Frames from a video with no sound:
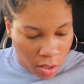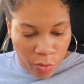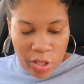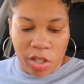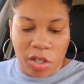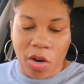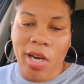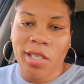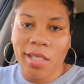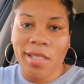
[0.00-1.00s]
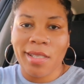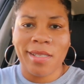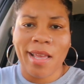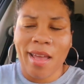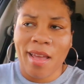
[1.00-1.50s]
which
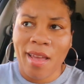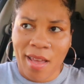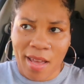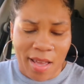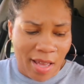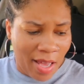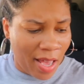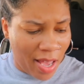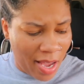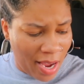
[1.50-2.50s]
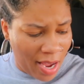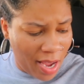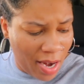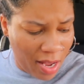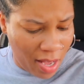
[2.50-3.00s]
charges
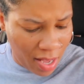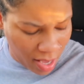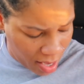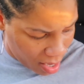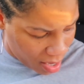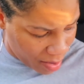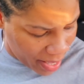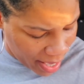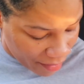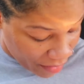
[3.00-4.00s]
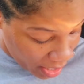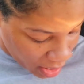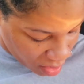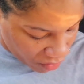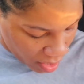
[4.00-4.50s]
an um,
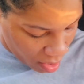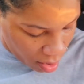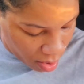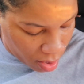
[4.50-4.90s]
inconvenience fee.